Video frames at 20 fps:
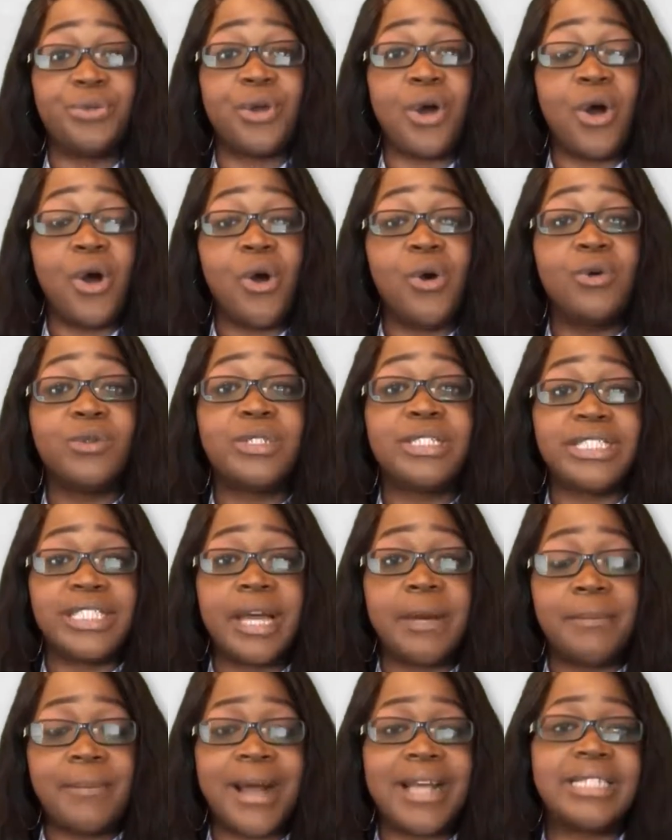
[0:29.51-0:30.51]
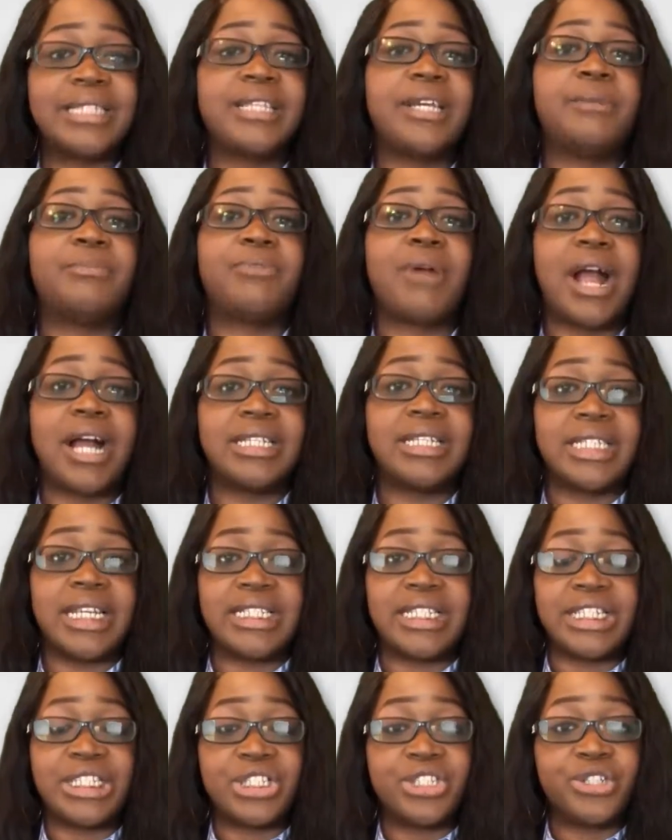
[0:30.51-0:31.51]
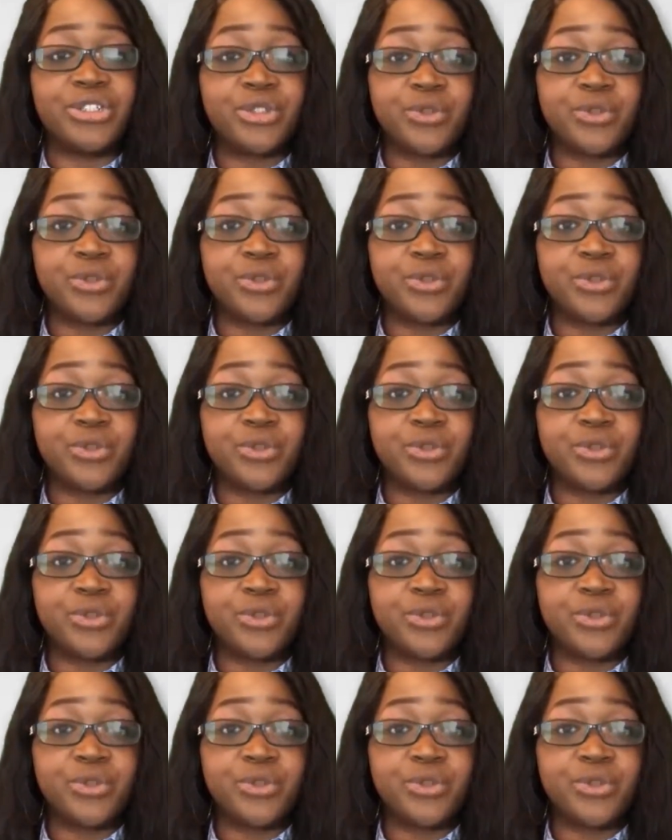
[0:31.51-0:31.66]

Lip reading: the whole step-by-step process. It's a